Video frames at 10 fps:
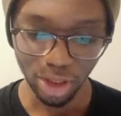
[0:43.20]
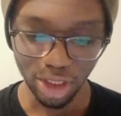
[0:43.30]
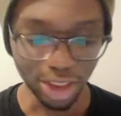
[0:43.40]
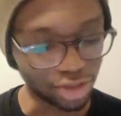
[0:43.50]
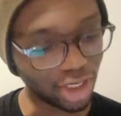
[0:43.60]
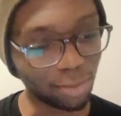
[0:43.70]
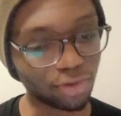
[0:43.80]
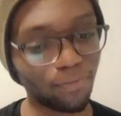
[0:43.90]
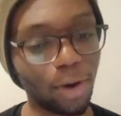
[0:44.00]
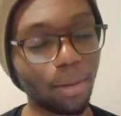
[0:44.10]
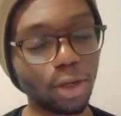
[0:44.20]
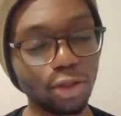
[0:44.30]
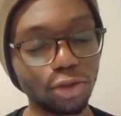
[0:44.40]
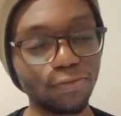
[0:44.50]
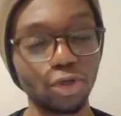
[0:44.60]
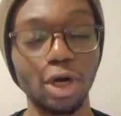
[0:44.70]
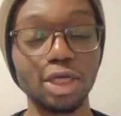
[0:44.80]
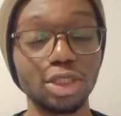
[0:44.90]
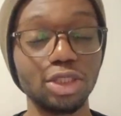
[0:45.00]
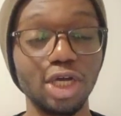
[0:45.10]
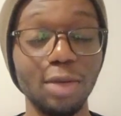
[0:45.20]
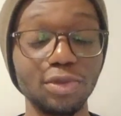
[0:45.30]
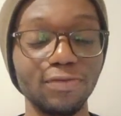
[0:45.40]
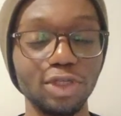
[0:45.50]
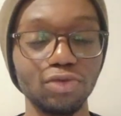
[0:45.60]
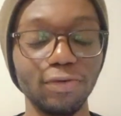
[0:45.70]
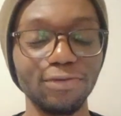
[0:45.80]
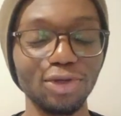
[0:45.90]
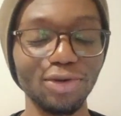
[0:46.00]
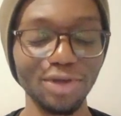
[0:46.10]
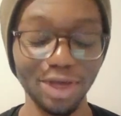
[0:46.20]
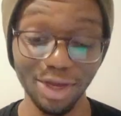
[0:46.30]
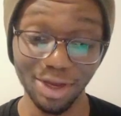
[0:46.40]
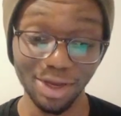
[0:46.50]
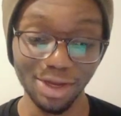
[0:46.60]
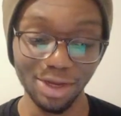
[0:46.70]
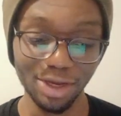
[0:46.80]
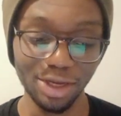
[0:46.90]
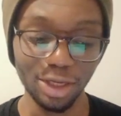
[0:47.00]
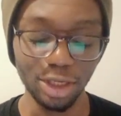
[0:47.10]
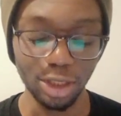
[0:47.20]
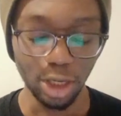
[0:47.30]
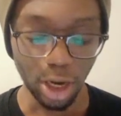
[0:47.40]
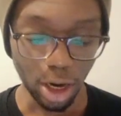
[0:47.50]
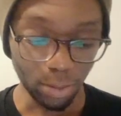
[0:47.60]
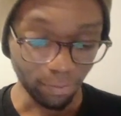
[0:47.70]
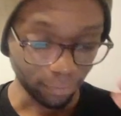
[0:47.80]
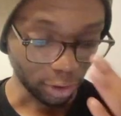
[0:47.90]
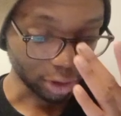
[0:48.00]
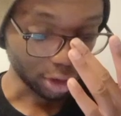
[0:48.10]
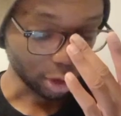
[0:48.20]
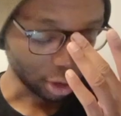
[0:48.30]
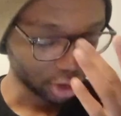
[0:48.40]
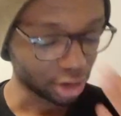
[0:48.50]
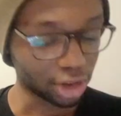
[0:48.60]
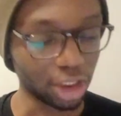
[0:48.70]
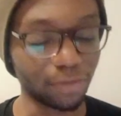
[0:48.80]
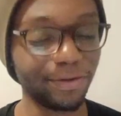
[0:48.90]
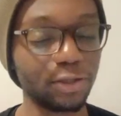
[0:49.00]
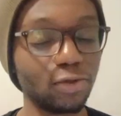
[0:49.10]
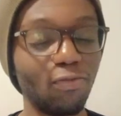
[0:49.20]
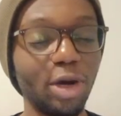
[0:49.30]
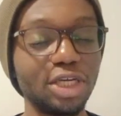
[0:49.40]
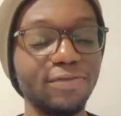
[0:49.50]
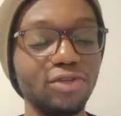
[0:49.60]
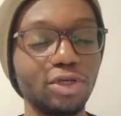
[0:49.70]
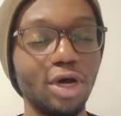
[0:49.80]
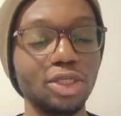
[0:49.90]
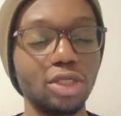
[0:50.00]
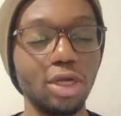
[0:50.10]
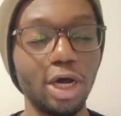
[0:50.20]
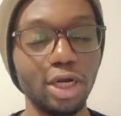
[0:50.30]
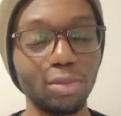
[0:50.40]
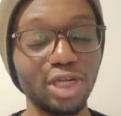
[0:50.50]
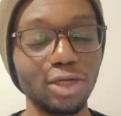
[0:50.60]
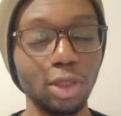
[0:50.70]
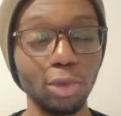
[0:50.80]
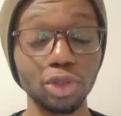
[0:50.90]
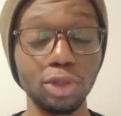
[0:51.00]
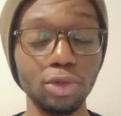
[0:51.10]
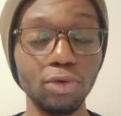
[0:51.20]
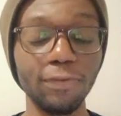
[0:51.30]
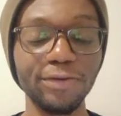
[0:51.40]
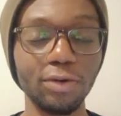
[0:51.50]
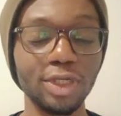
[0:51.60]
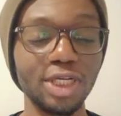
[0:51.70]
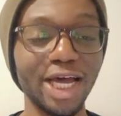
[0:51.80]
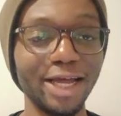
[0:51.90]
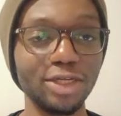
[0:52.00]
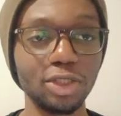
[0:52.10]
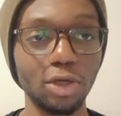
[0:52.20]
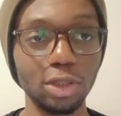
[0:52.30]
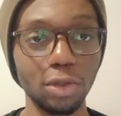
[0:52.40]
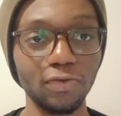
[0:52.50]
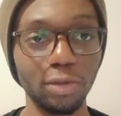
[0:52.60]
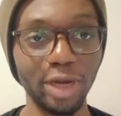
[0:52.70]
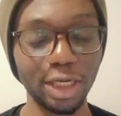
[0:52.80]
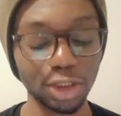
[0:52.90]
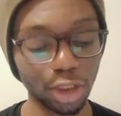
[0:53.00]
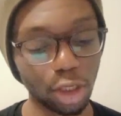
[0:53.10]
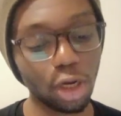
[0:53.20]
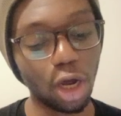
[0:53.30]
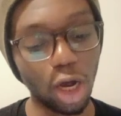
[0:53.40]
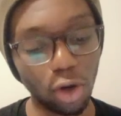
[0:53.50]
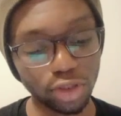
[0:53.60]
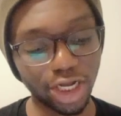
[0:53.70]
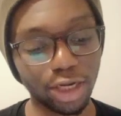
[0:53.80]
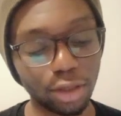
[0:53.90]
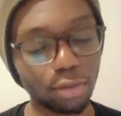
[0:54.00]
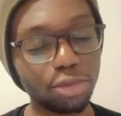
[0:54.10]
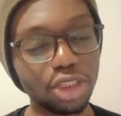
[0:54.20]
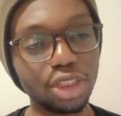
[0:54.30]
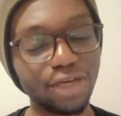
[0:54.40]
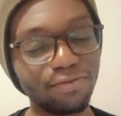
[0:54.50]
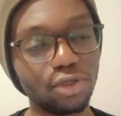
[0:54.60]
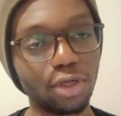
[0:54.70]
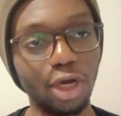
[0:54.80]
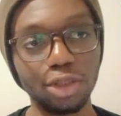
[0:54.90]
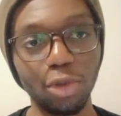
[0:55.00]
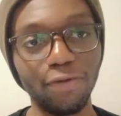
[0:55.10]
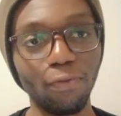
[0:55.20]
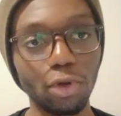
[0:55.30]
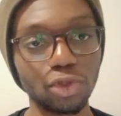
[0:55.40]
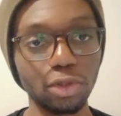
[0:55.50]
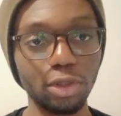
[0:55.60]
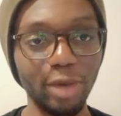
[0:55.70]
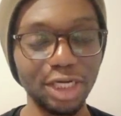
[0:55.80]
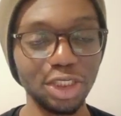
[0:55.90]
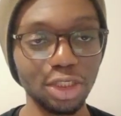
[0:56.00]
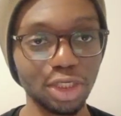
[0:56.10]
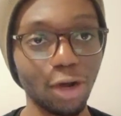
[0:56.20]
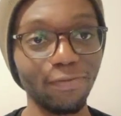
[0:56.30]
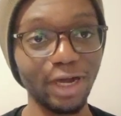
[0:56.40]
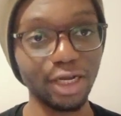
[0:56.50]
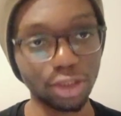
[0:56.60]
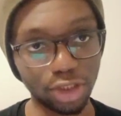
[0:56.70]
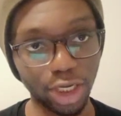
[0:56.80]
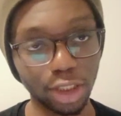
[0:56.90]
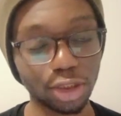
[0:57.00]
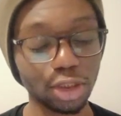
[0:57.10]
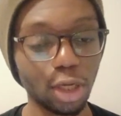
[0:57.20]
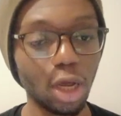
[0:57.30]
In terms of what I'm going to do for you guys in terms of this review, I'm going to kick things off by giving you guys the lineup that Thomas Tuchel fielded at the start of the match. I'll then be giving you guys my thoughts on the match itself, and yes,